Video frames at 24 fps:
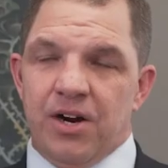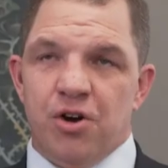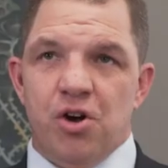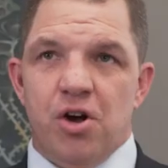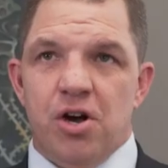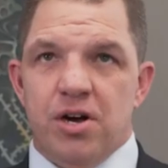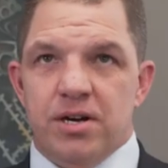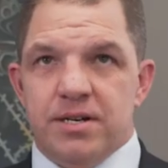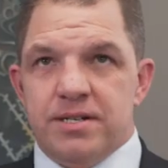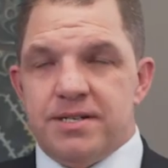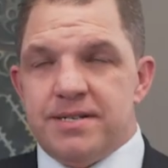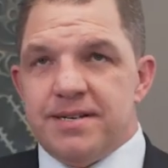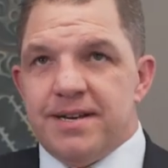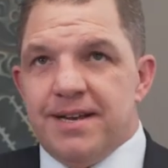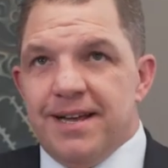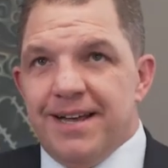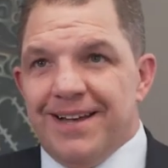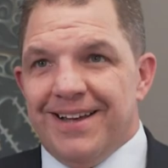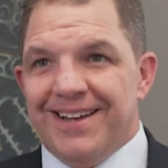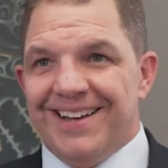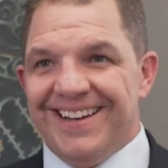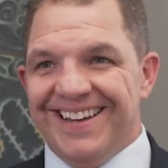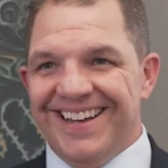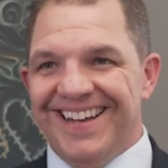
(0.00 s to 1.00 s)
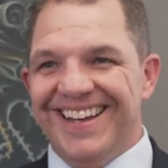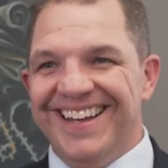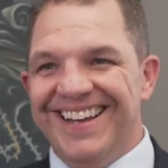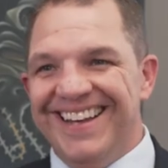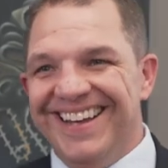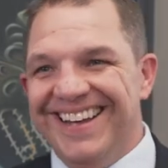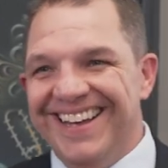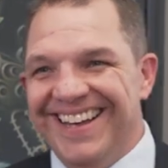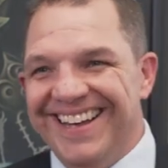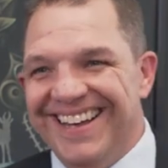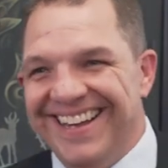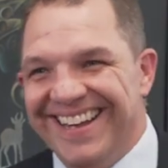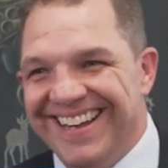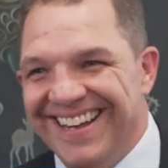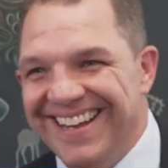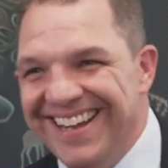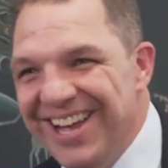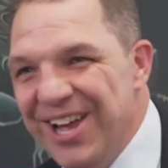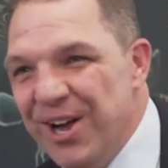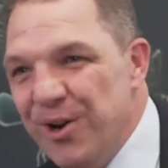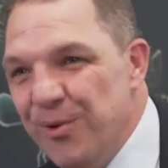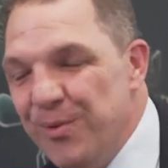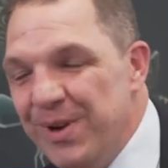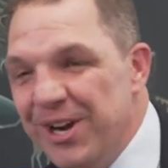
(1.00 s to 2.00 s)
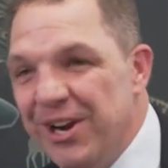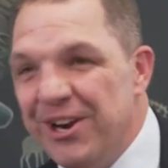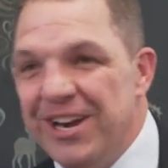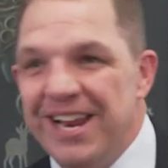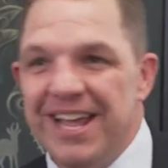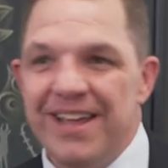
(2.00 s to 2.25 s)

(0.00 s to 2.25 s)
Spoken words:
can't. we don't